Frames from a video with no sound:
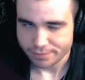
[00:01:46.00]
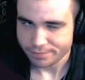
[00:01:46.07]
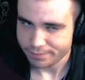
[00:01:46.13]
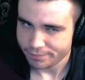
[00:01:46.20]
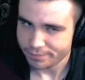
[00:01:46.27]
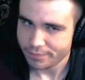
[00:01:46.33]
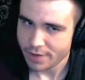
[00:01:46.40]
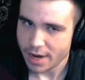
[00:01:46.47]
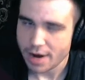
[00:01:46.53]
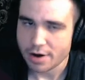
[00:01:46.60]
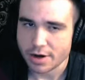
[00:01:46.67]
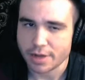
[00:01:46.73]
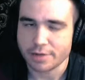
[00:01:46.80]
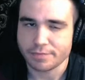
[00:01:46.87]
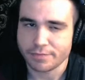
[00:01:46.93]

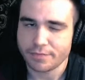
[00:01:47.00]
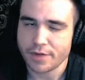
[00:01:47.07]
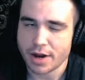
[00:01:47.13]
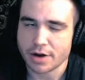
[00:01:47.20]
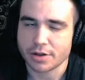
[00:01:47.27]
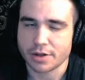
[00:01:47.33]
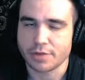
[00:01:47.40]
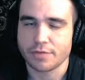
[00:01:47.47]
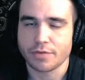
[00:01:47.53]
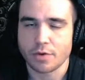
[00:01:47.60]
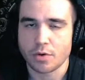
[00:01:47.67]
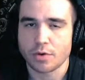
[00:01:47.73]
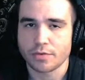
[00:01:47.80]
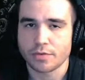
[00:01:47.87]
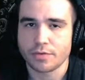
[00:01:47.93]
fairly
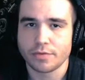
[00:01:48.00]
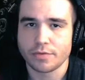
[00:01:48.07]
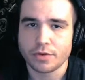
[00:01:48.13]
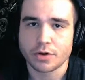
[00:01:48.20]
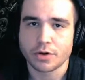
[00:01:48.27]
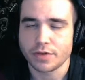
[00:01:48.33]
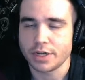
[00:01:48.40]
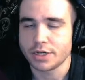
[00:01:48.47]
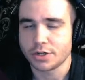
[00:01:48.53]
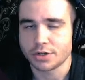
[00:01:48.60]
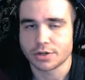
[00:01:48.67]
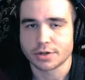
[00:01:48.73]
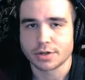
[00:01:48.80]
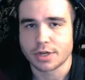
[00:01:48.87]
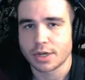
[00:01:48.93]

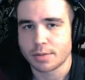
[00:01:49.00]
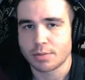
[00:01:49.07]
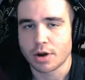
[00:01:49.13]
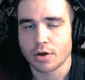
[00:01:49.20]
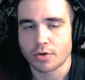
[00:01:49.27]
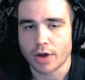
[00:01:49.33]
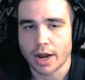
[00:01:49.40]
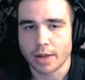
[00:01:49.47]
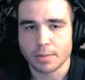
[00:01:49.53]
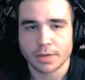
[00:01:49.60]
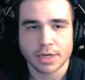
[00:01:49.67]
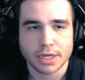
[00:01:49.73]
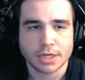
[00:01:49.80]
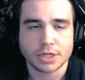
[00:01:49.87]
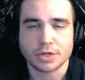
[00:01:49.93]
full-featured program
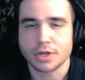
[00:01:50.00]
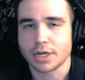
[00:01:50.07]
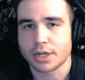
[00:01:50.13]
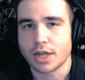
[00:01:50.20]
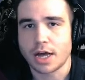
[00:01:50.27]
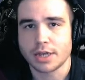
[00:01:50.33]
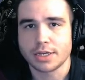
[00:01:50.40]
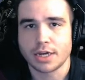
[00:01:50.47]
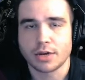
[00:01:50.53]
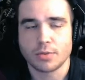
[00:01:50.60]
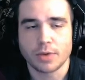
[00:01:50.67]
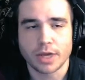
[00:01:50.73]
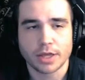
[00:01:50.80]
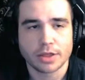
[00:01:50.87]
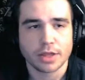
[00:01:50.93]
that you can get a lot done
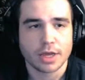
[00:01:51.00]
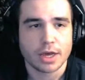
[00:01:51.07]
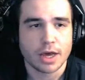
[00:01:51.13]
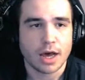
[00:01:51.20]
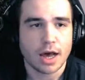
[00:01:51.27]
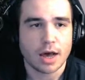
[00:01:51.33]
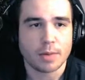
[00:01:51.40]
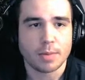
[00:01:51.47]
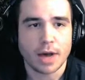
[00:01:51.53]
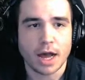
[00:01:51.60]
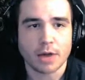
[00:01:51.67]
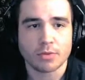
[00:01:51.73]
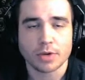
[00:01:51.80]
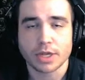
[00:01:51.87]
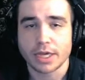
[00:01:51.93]
with. I
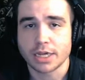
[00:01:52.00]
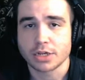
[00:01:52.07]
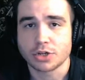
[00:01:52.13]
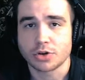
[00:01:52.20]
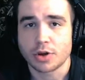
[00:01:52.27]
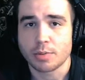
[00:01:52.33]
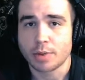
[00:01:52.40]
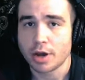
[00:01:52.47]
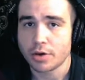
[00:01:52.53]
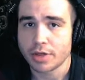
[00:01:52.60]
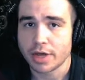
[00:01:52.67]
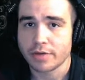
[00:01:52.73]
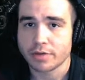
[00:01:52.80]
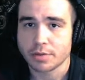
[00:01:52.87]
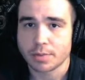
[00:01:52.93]
really enjoy both
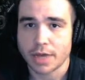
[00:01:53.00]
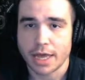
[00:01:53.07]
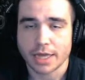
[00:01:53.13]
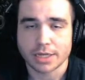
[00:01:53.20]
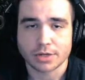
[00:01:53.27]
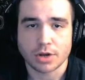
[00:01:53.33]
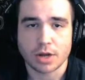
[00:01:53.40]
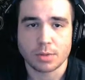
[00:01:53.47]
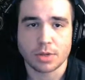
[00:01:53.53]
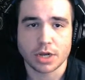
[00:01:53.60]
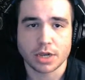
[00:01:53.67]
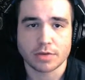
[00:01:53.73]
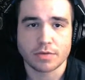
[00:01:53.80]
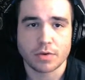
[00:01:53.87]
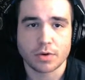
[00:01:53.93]
of them, and so I'm
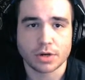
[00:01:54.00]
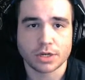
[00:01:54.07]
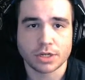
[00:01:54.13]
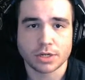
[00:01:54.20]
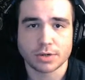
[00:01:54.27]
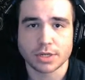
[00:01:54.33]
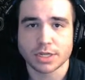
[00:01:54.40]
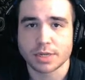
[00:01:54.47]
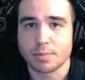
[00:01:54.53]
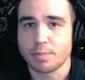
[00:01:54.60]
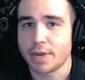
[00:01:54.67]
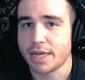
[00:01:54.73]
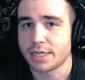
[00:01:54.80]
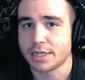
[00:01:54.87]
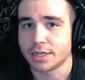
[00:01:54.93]
looking forward to doing some
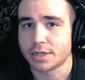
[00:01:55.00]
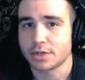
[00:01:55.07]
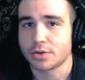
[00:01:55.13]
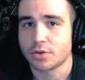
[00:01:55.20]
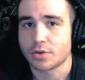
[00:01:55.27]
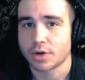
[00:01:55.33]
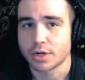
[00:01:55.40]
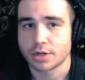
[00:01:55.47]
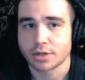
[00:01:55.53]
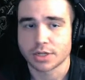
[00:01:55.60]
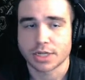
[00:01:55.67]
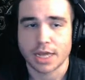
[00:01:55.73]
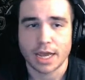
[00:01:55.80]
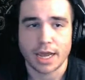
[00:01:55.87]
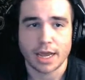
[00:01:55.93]
basic tutorials
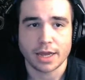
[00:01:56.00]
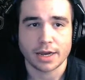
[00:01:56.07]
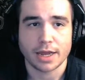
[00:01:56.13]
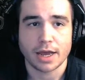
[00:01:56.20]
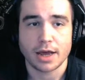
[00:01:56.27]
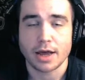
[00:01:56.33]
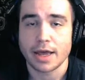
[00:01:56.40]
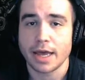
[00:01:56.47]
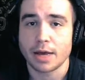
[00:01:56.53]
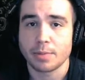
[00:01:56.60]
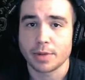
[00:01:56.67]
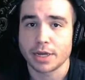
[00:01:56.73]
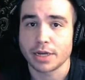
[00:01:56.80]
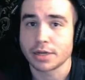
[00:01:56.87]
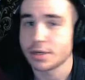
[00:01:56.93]
and
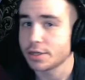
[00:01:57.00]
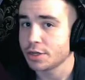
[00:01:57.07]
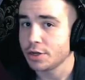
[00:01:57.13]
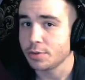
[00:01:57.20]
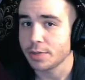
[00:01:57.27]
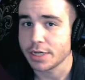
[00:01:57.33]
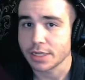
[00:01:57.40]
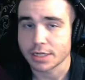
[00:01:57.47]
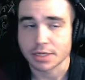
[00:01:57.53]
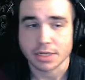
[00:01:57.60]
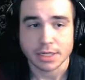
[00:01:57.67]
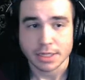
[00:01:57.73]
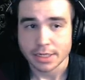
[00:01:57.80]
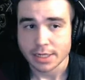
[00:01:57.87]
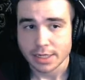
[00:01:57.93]
helping newbies
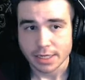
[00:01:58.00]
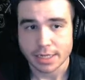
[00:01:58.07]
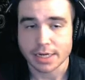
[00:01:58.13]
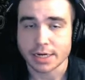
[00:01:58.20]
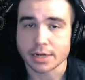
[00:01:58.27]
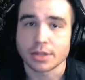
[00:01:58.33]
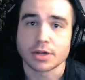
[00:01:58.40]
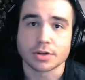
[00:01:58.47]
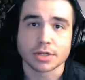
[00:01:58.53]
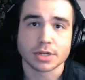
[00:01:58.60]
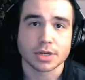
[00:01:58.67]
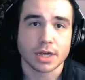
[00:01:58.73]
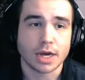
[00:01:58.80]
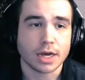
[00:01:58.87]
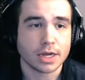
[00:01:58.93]
get into those
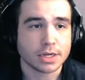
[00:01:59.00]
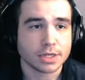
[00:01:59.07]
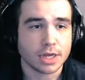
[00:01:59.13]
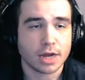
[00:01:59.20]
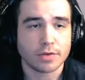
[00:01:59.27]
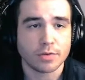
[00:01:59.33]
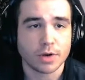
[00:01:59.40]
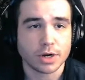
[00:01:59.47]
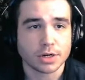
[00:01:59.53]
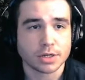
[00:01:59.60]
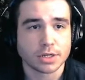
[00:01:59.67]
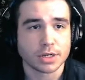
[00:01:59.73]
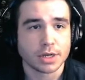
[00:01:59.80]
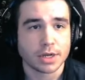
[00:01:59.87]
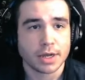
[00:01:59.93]
softwares.
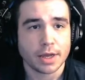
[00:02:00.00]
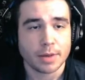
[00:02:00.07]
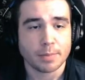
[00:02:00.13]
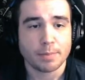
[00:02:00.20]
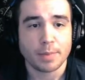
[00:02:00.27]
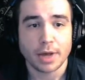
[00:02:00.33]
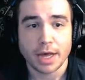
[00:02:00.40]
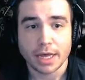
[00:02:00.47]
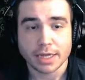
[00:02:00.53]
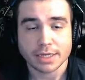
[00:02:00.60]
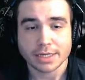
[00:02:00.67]
But